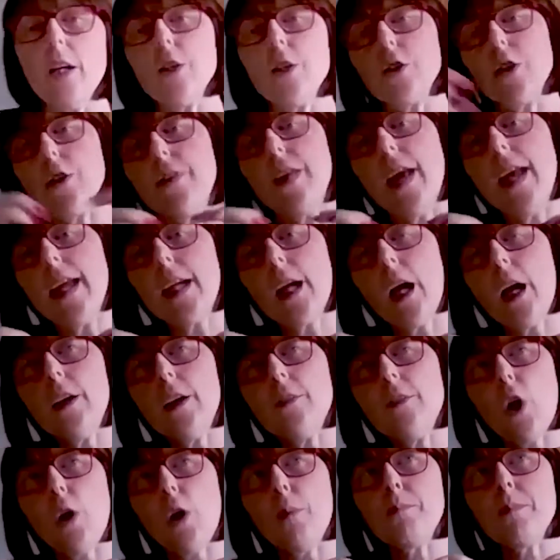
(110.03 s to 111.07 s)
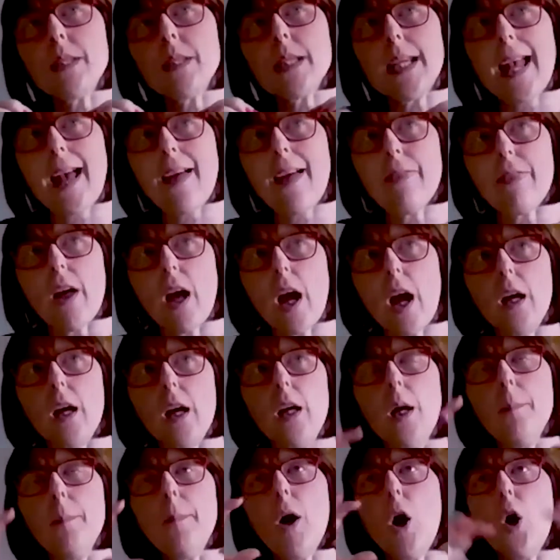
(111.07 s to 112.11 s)
So they kind of come together,
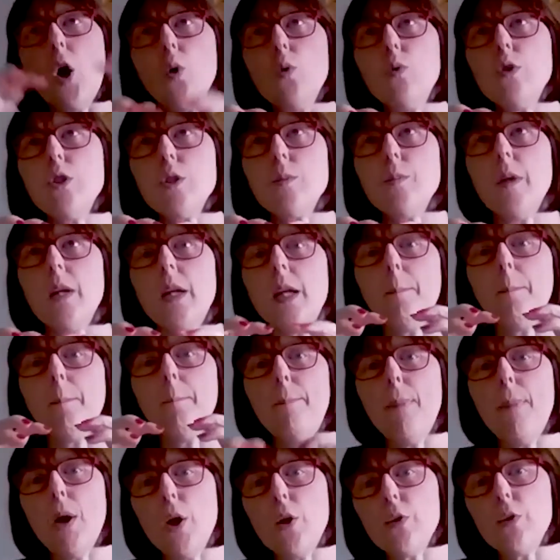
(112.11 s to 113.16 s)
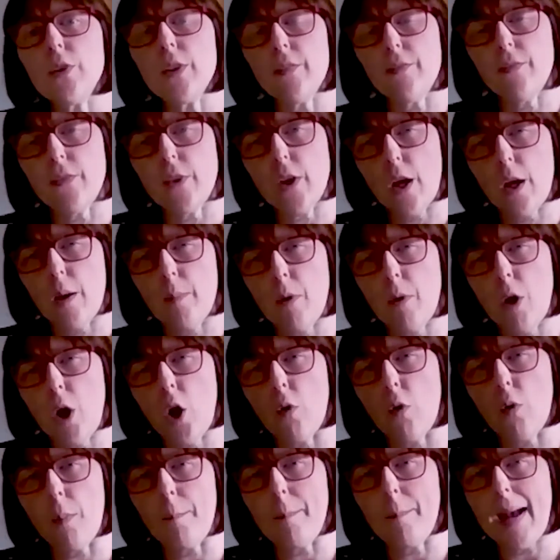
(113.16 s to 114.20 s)
but ultimately both of them
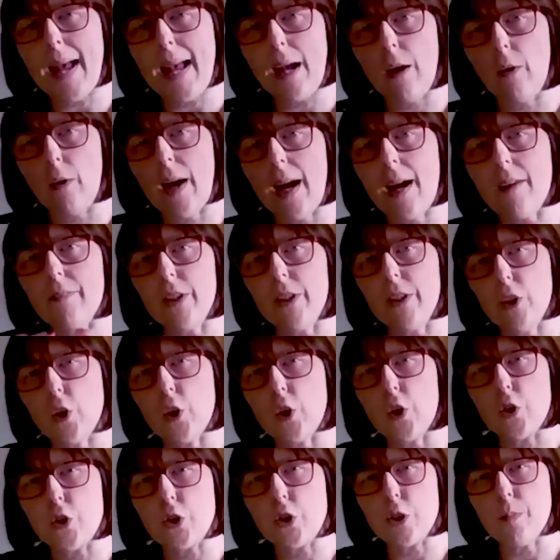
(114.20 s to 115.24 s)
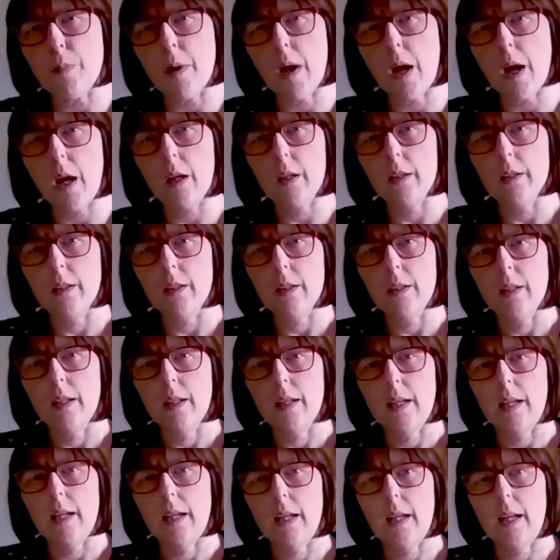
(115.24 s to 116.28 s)
are about having the customer
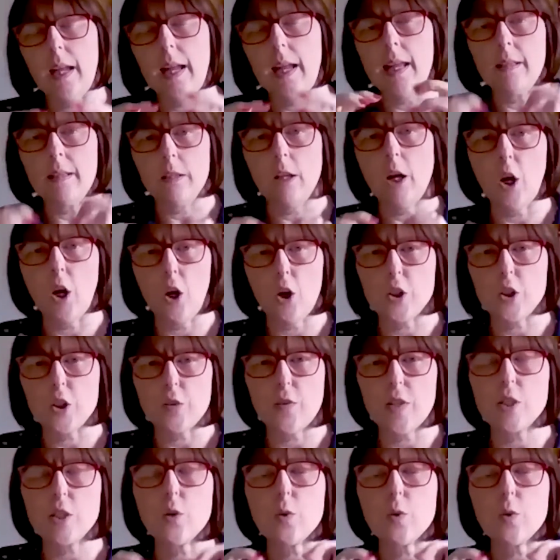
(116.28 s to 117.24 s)
in the heart of it.